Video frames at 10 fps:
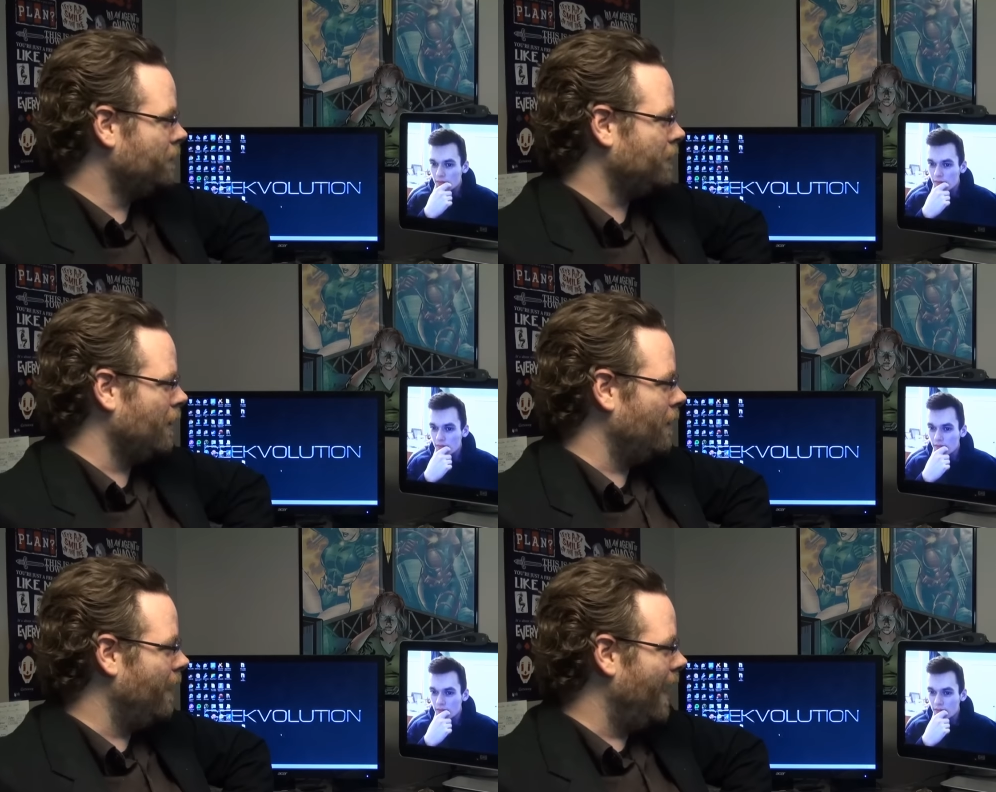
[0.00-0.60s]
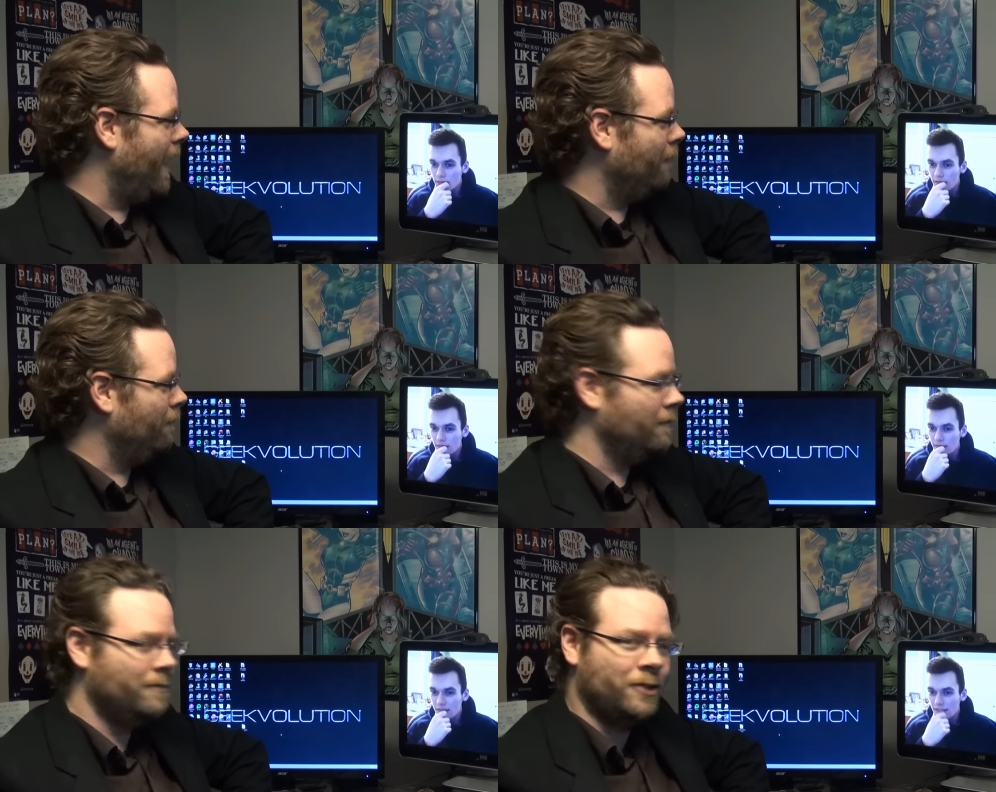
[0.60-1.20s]
Speaker 1: So
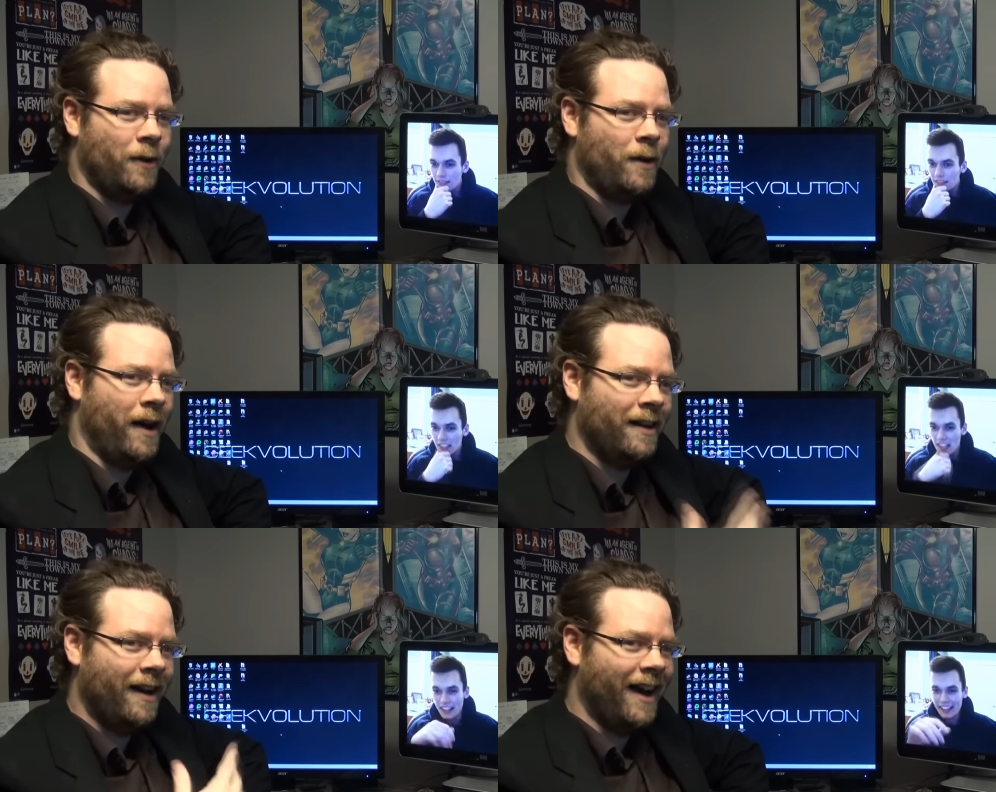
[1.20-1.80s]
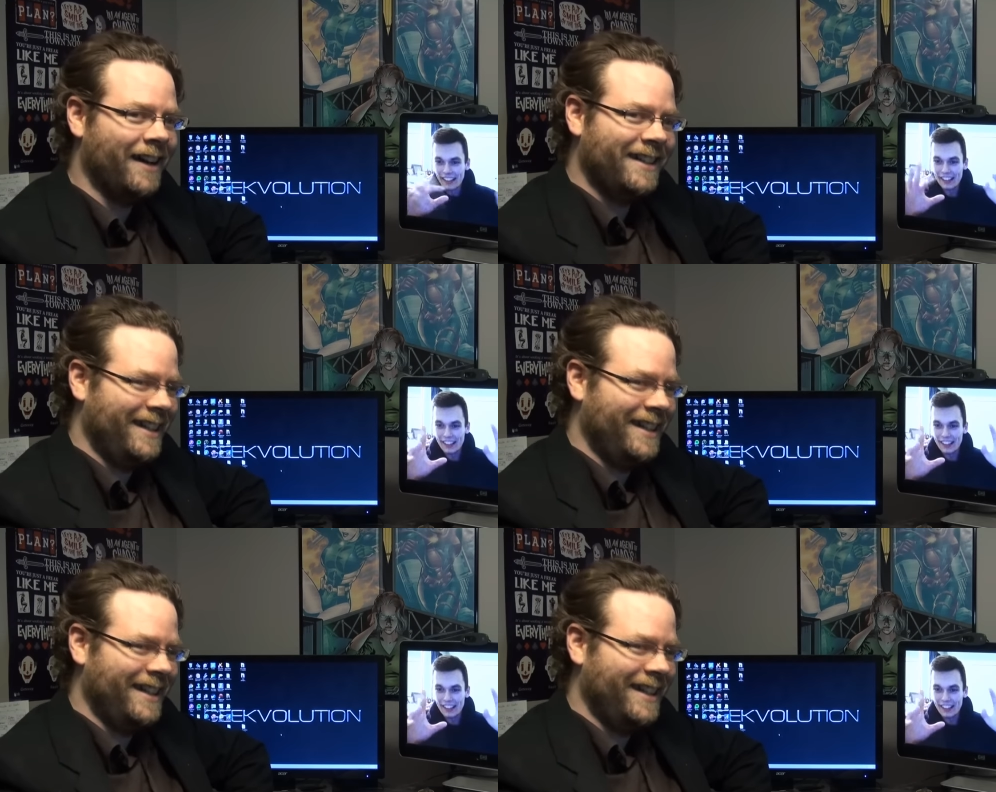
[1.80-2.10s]
um, so anyway, uh,